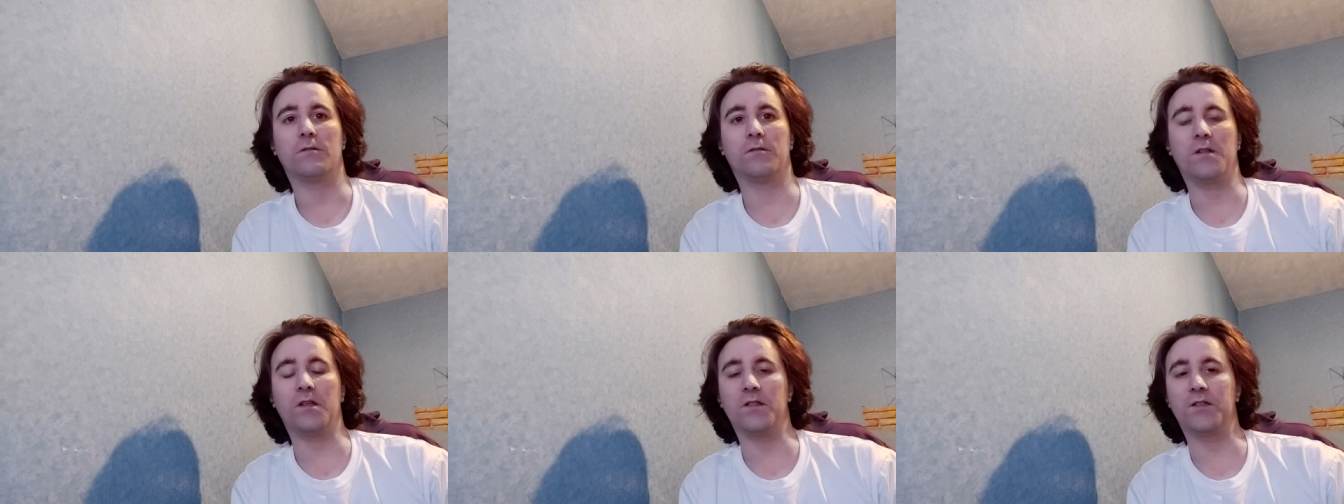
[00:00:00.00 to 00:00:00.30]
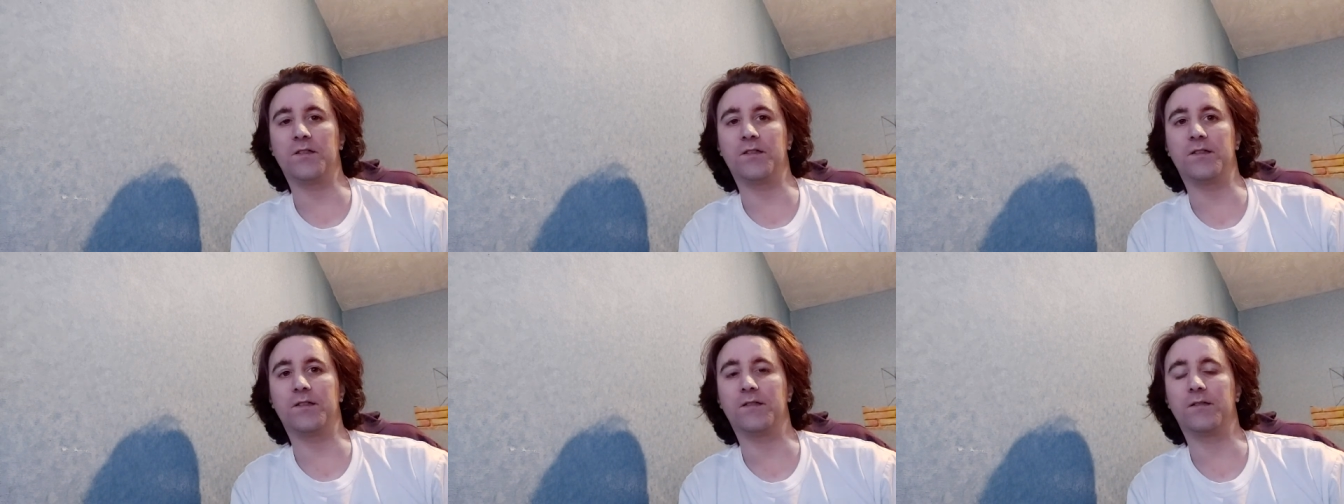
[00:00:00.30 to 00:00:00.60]

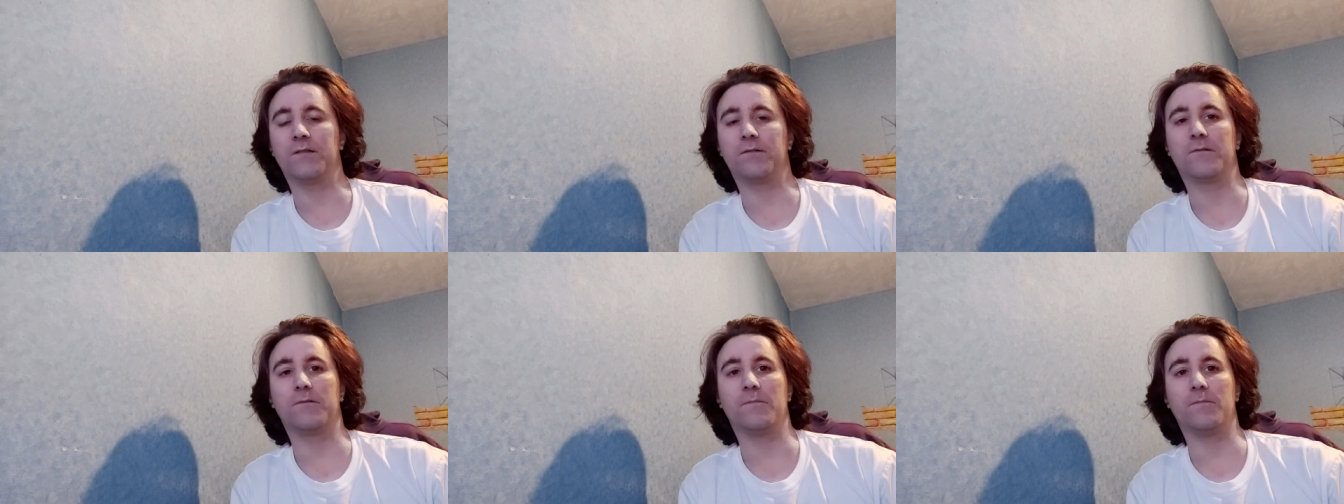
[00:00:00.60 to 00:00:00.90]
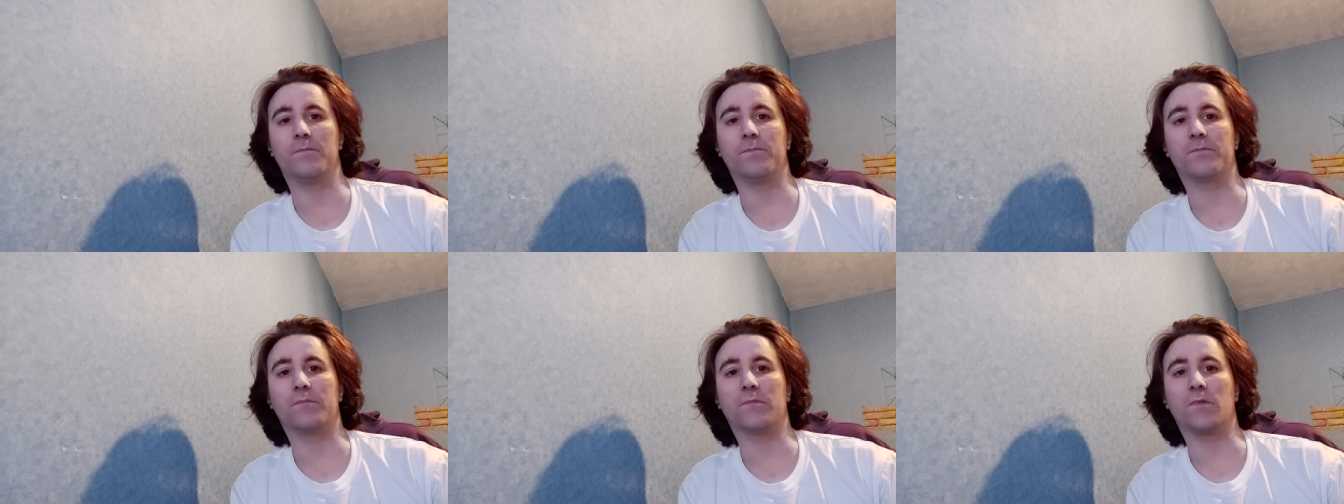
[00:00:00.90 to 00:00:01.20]
it's
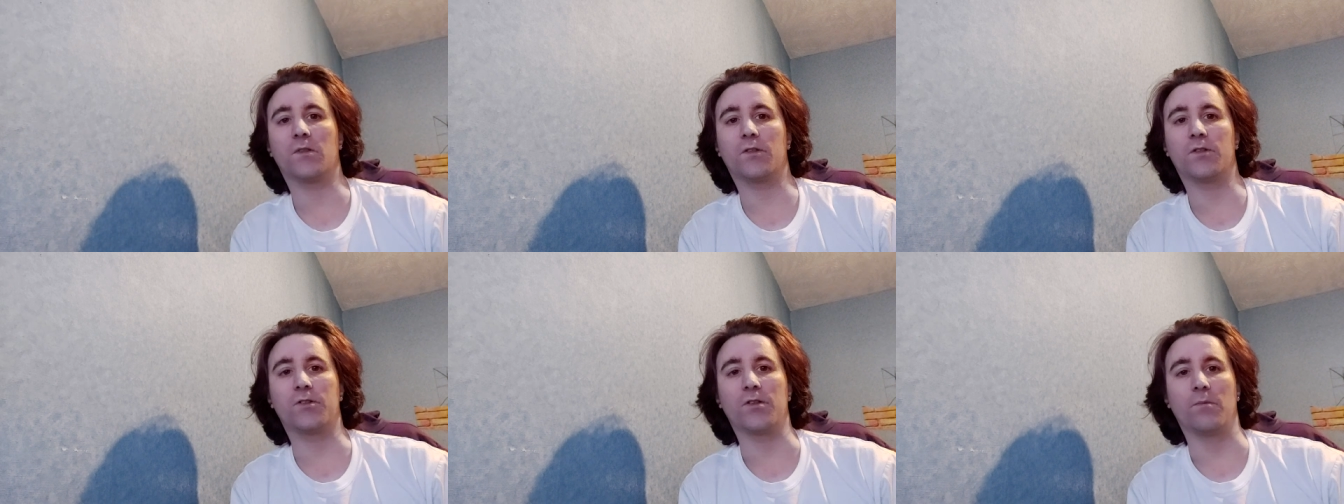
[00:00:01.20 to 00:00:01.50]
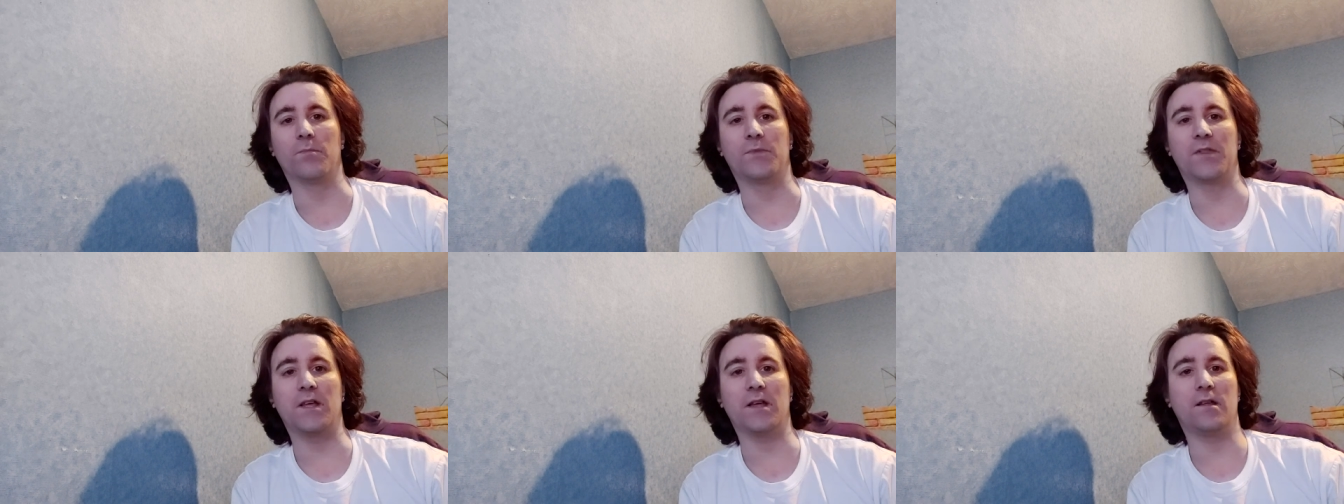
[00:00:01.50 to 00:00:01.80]

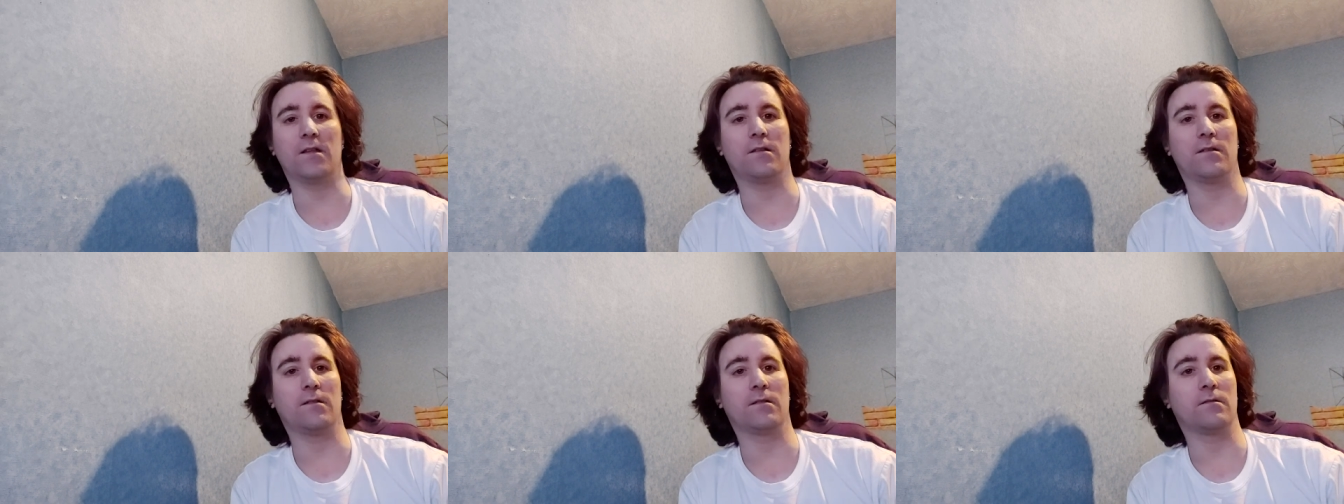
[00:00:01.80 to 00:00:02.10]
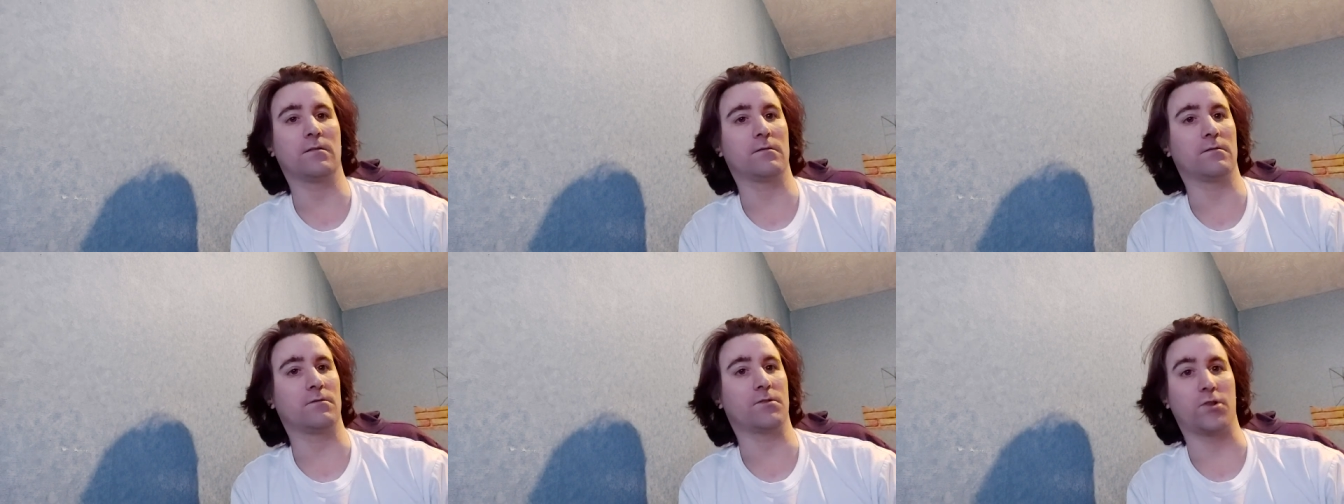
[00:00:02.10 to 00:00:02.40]

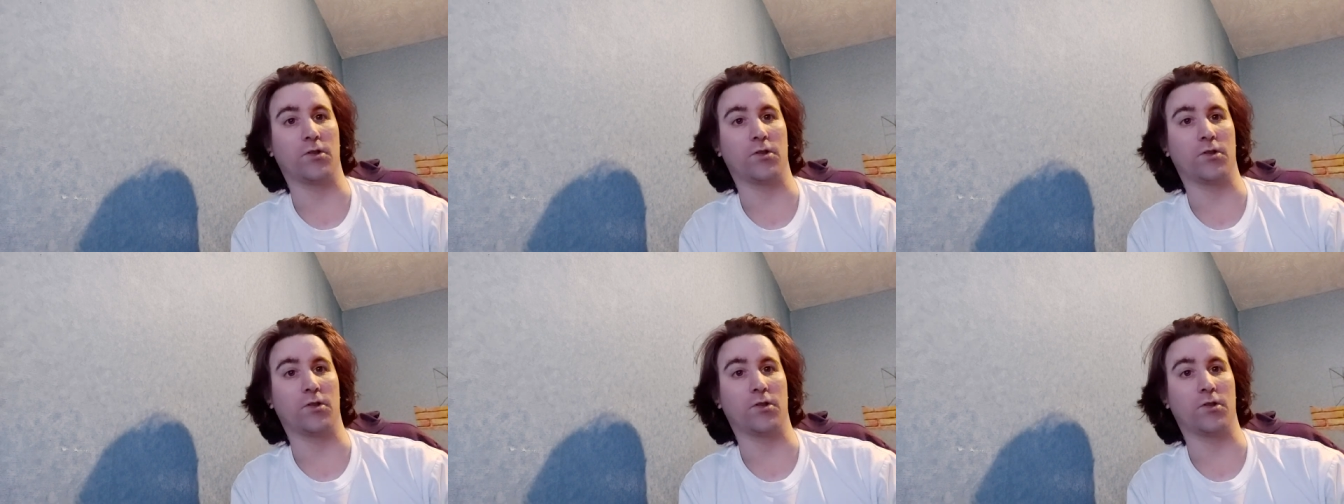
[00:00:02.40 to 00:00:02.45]
something